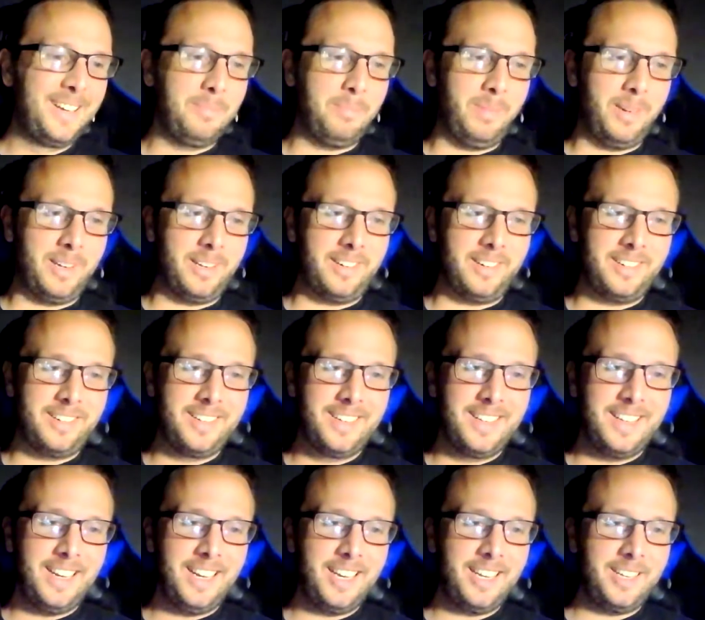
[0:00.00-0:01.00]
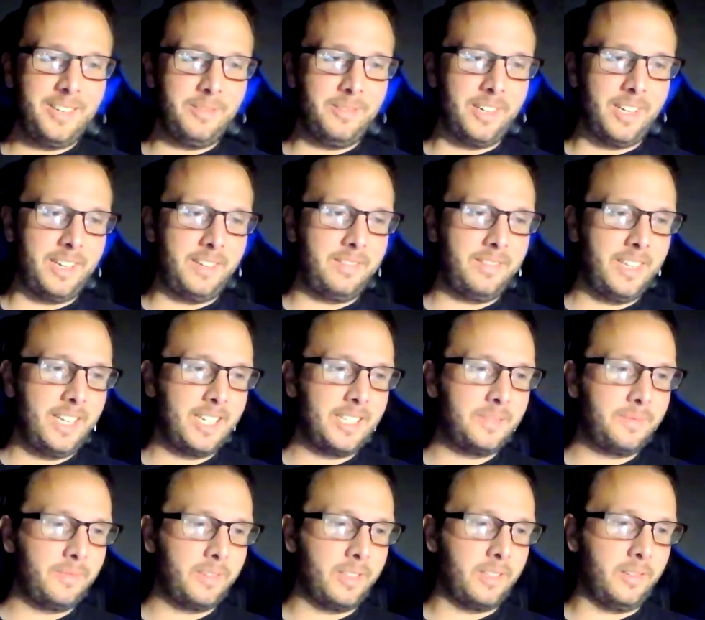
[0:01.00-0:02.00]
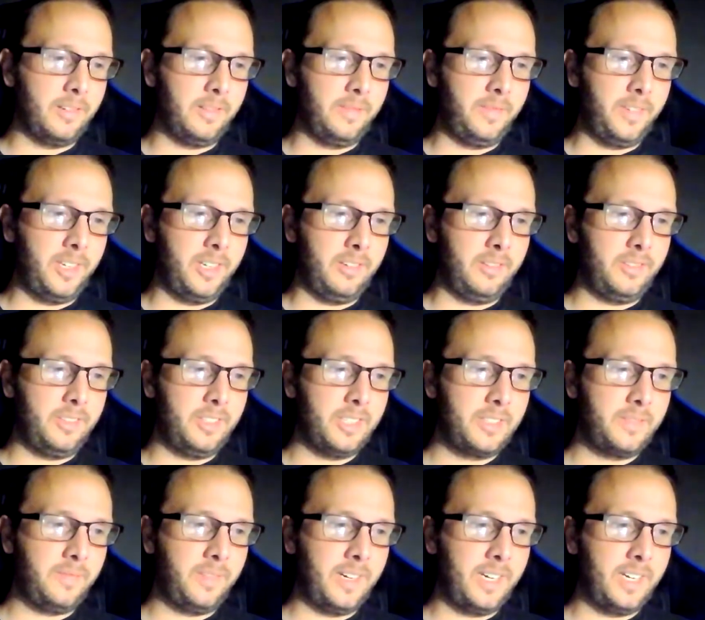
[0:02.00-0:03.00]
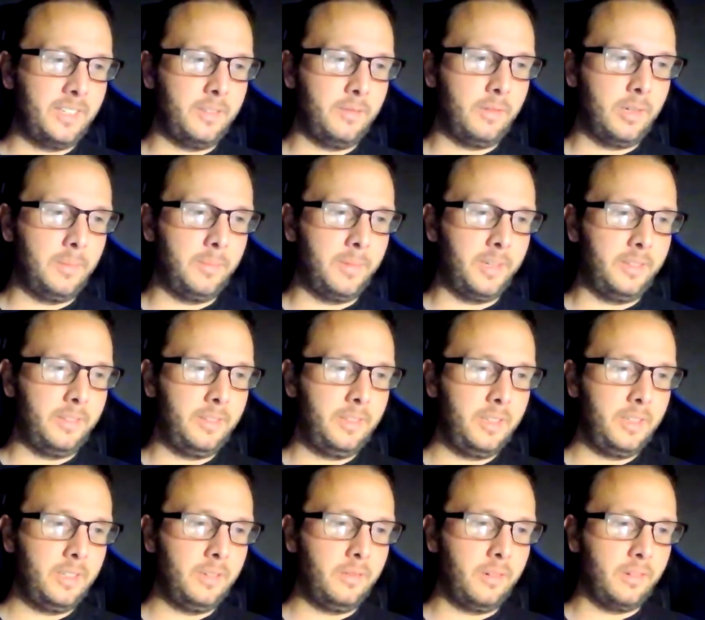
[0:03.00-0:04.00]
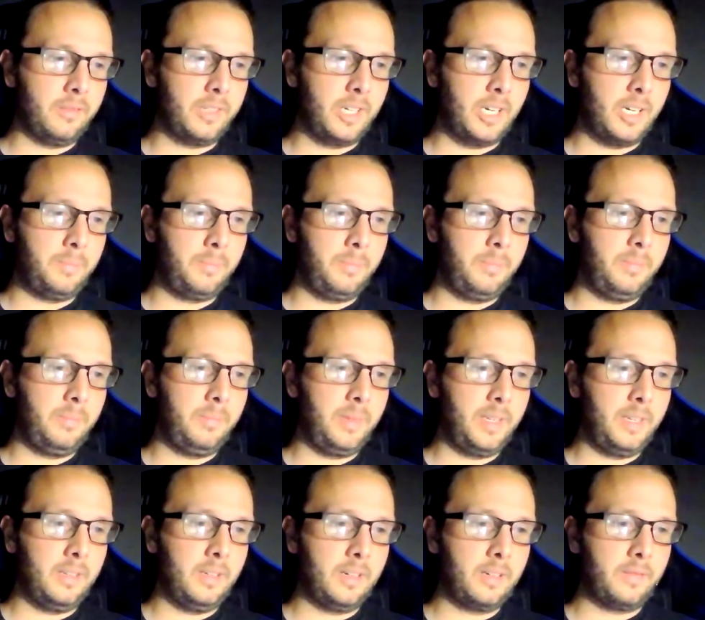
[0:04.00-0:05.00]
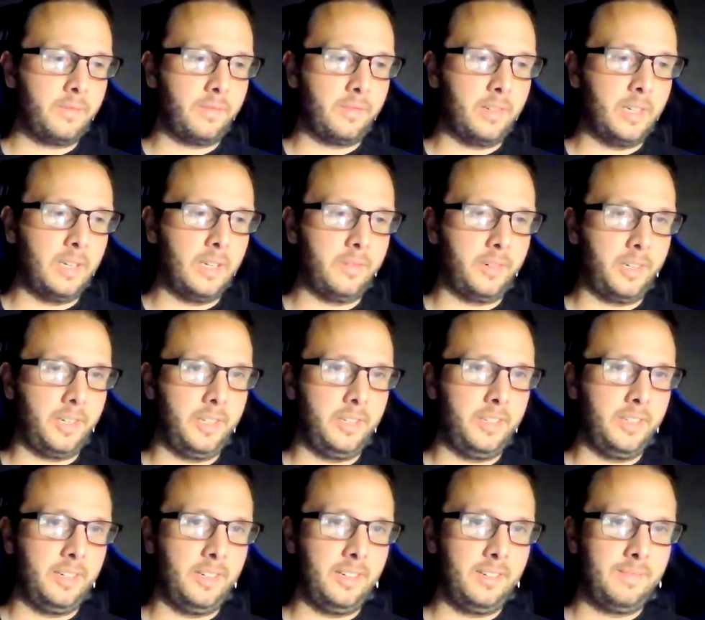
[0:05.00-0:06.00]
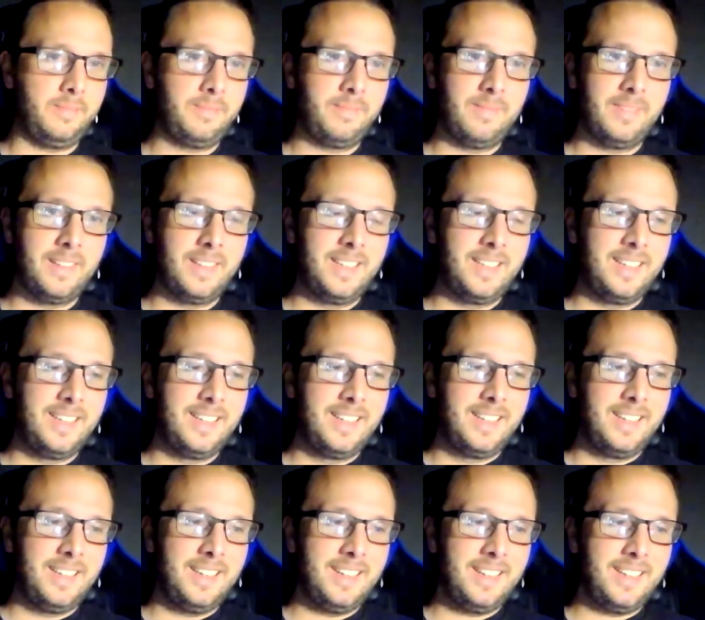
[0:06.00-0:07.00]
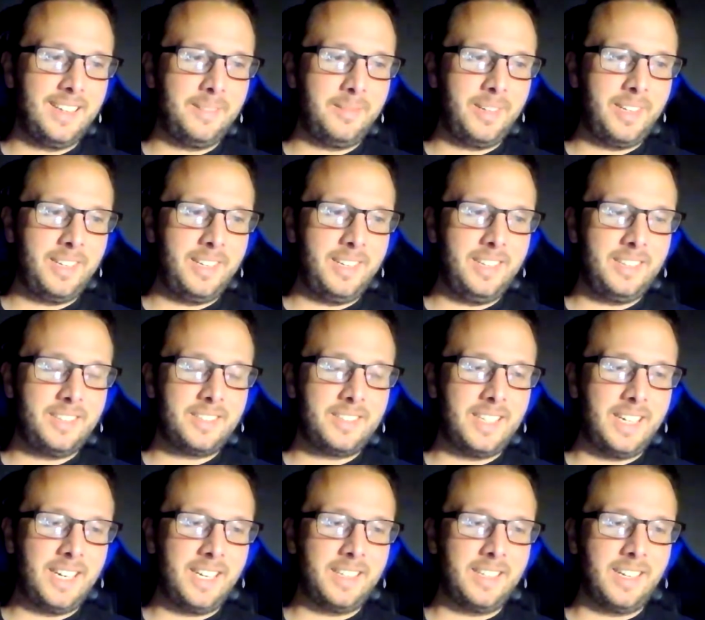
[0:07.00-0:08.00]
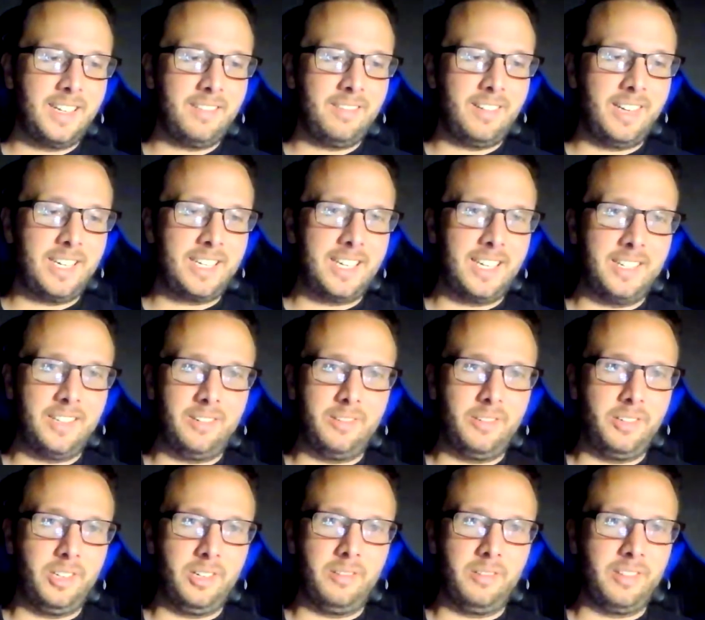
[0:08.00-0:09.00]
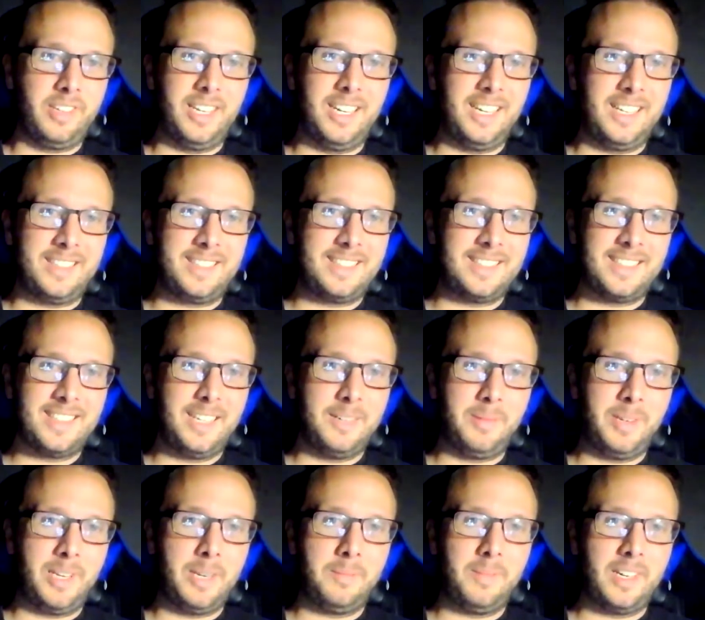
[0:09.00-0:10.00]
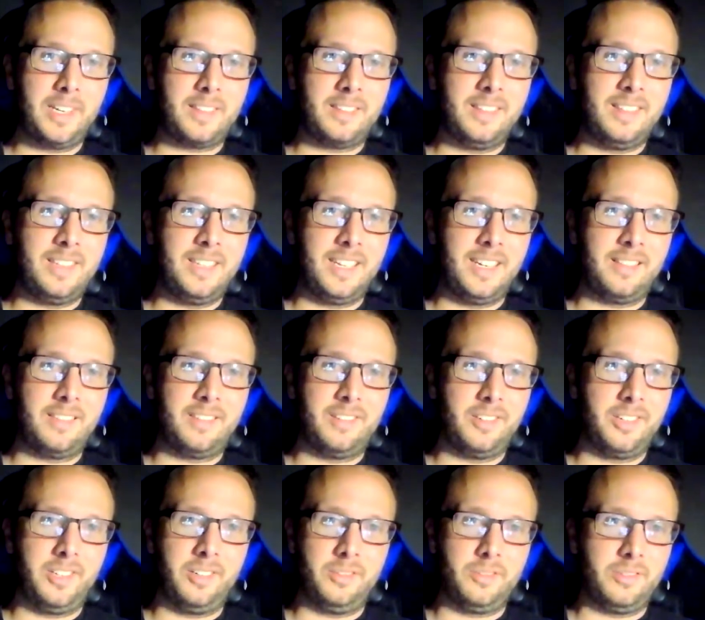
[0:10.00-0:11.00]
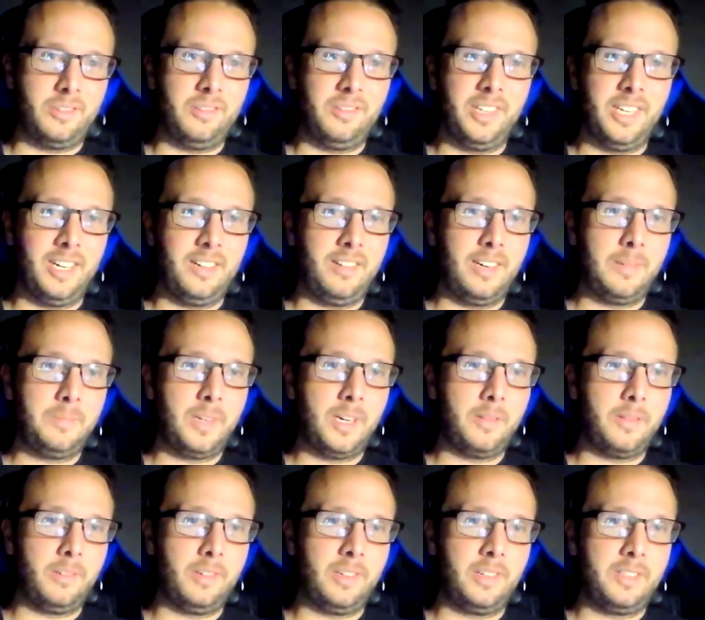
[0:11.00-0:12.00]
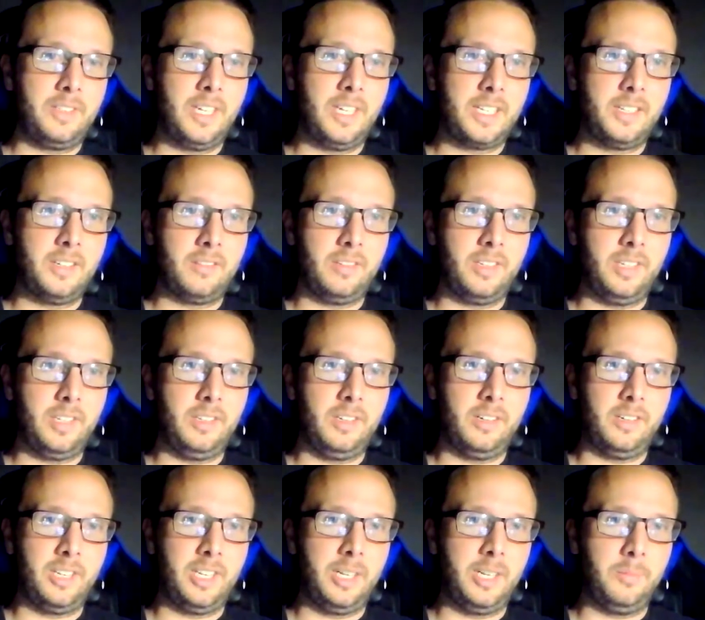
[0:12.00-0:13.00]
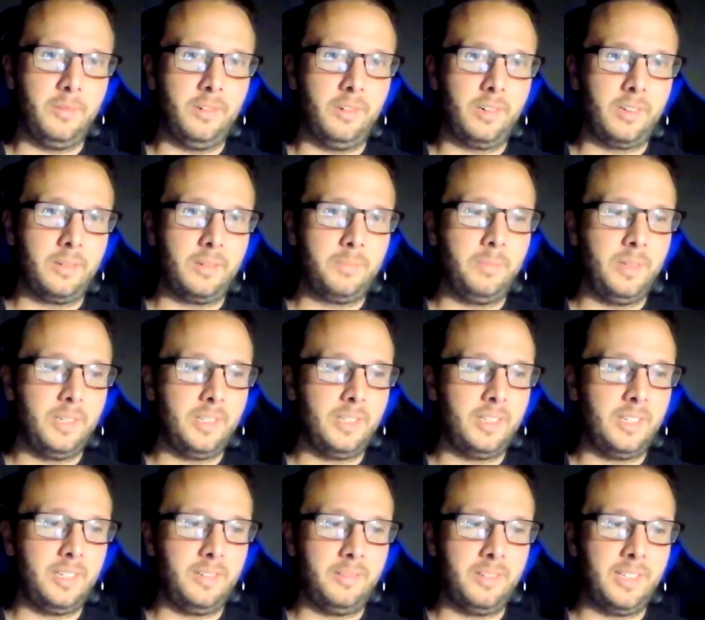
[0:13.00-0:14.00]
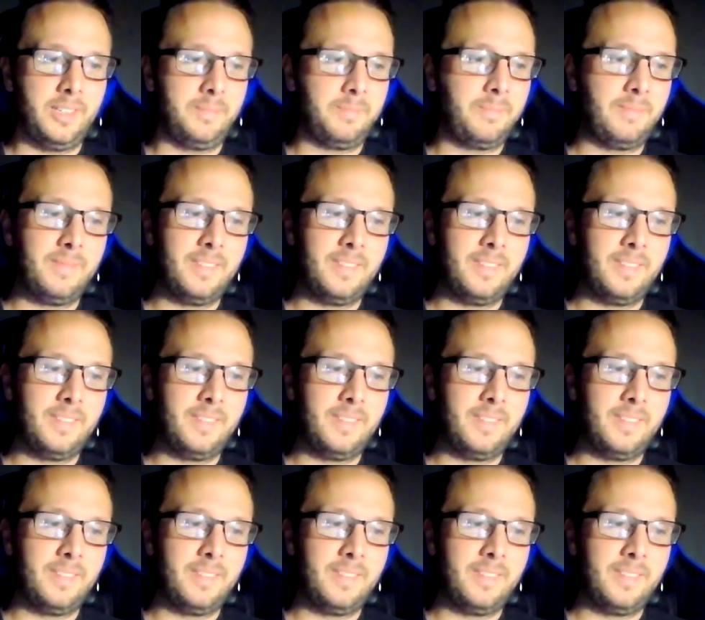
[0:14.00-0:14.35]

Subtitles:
Better. Anyway, thanks for the review. Just find a woman. You will not be young forever, you know. I mean, he's saying that like I don't know that. I mean, I'm like, yeah, 30 years old now. I'm not really technically young anymore, but anyway.